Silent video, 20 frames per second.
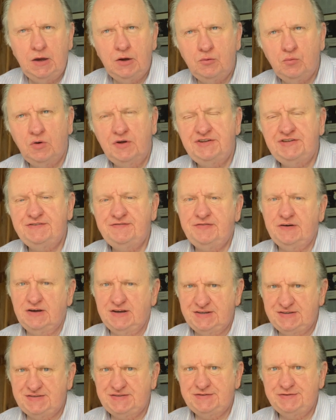What
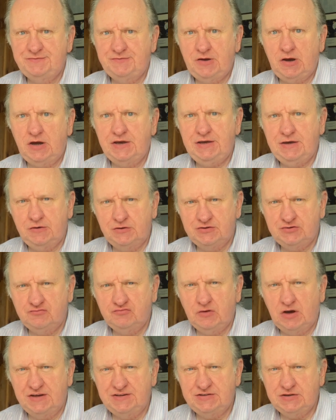device are you going to
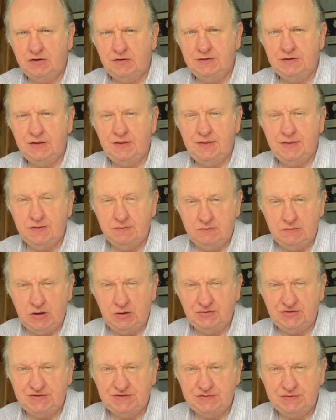write on the
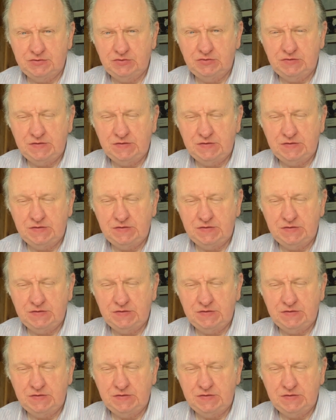most?